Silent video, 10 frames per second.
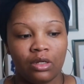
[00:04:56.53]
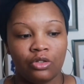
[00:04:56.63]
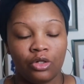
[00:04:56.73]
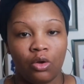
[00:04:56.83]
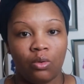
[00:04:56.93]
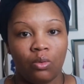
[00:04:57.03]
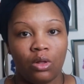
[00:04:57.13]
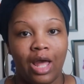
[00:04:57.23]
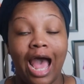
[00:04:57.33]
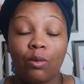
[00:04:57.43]
you know,
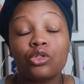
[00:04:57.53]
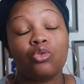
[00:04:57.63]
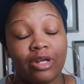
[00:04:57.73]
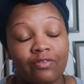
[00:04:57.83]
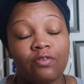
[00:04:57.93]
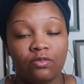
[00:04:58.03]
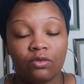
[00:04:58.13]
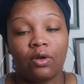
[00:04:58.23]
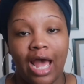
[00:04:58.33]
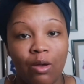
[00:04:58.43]
I was
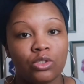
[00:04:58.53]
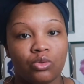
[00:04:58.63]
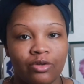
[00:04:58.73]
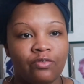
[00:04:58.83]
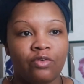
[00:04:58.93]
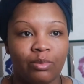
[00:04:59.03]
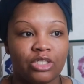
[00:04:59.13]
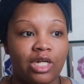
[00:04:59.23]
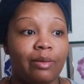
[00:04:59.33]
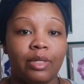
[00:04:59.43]
grateful for my
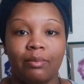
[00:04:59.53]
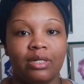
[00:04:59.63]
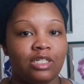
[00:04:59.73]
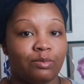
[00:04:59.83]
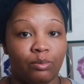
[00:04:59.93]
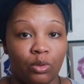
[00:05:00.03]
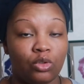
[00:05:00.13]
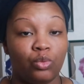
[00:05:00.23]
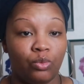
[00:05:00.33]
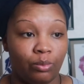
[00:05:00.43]
job. Me and my husband
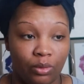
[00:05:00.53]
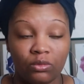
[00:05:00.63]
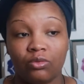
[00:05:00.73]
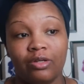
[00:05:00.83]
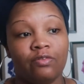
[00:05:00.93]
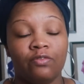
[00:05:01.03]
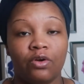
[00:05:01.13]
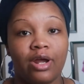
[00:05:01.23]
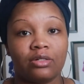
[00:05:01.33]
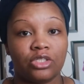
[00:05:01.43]
both, we were both grateful
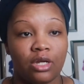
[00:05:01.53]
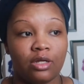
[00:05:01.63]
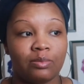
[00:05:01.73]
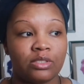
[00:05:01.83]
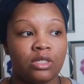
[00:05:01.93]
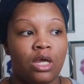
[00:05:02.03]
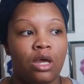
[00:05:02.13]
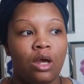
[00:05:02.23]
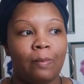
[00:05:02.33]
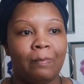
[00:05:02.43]
for our jobs.
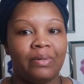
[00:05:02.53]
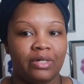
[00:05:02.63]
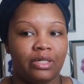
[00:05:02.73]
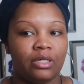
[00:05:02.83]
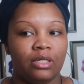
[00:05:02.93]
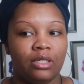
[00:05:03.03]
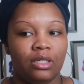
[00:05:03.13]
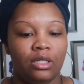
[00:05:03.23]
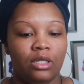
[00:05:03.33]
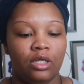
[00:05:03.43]
But
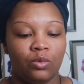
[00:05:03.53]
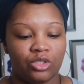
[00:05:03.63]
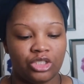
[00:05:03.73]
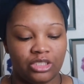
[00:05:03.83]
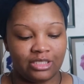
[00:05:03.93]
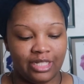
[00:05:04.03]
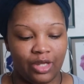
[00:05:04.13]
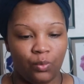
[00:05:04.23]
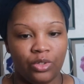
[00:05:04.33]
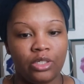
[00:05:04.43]
it was
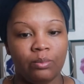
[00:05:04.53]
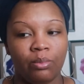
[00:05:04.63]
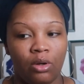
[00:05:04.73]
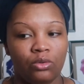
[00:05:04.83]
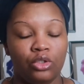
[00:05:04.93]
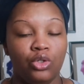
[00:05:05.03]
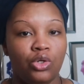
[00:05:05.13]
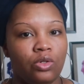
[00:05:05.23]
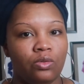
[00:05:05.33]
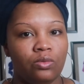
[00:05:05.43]
that we both
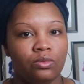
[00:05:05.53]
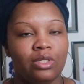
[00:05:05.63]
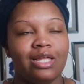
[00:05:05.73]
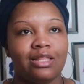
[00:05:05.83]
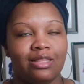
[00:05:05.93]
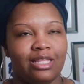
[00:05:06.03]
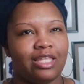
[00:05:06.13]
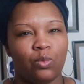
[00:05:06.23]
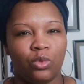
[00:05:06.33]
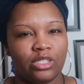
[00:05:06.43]
knew that
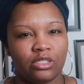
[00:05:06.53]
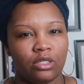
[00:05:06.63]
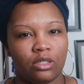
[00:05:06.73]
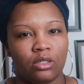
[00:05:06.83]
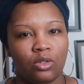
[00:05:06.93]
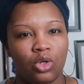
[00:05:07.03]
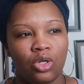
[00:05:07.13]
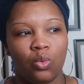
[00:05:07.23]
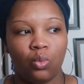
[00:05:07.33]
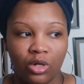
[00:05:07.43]
that wasn't
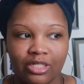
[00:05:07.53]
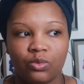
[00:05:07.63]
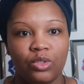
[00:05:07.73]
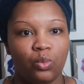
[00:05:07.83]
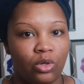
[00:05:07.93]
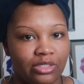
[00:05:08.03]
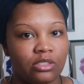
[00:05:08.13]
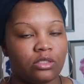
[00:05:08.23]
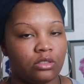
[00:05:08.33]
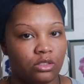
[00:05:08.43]
what we
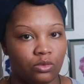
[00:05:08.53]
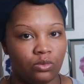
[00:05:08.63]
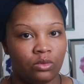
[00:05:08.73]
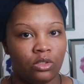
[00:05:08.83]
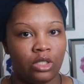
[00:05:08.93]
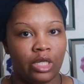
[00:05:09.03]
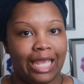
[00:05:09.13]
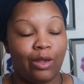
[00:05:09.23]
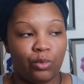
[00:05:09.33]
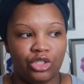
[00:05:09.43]
wanted to do.
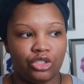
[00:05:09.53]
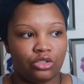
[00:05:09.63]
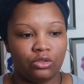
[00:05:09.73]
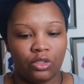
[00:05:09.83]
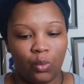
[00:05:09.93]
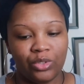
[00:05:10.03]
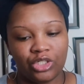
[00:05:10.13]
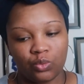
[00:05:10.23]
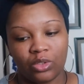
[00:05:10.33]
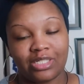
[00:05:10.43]
and we just, you know, we
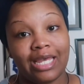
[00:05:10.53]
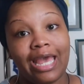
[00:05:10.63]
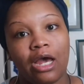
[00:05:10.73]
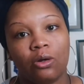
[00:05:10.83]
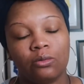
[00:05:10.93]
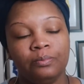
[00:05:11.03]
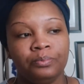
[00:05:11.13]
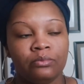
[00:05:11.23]
just wanted out.